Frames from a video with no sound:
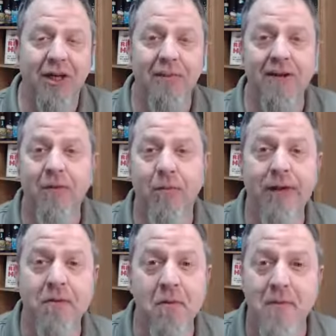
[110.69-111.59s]
I mean, we
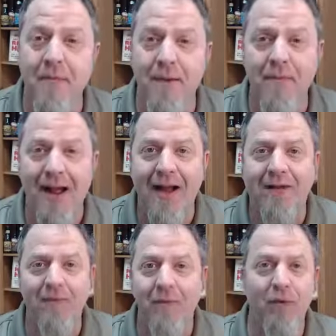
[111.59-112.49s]
can remember
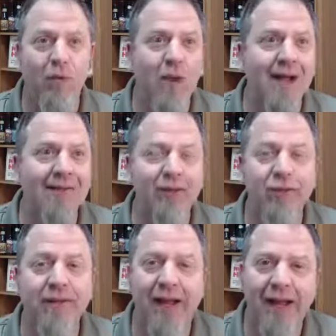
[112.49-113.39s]

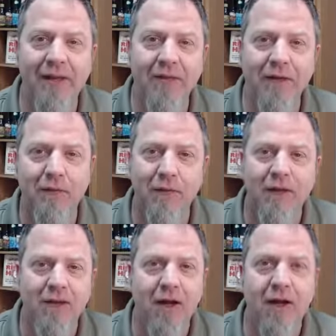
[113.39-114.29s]
Y2K, when
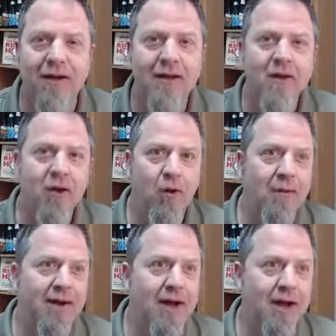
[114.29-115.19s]
everyone thought, oh
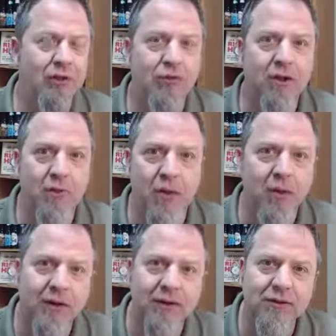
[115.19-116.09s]
my gosh, we're going to
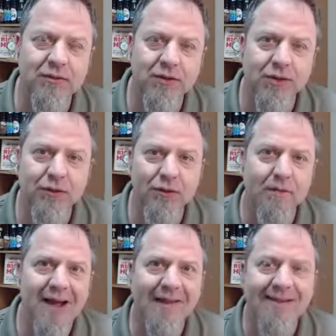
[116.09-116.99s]
roll into
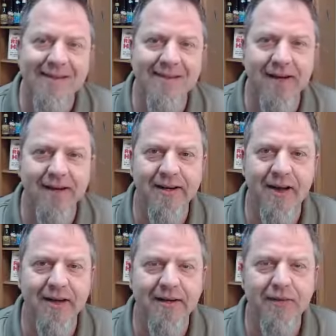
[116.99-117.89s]
from
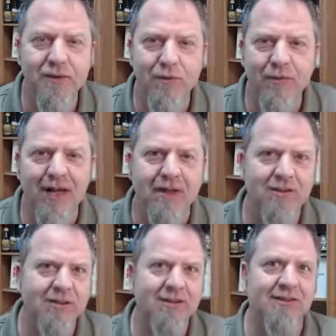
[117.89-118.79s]
1999 to the
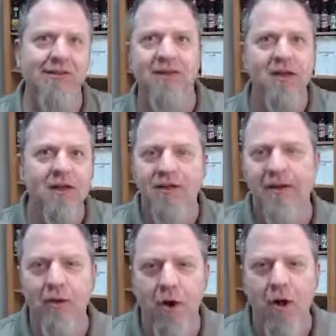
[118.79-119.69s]
2000s, and you
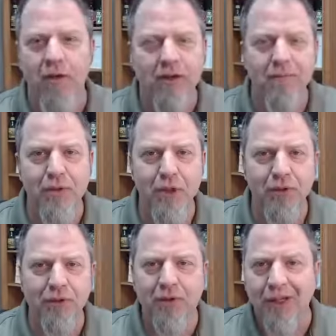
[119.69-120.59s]
know, all the
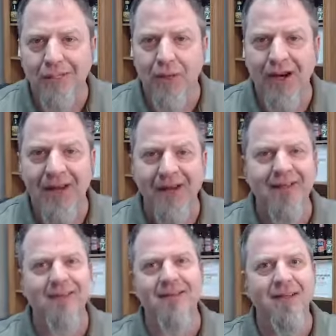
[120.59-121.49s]
computers were going to
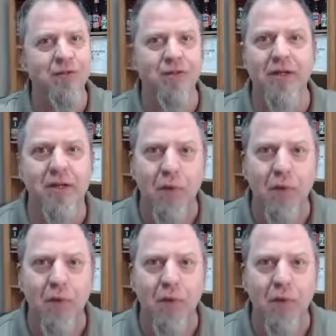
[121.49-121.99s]
break and things were going to go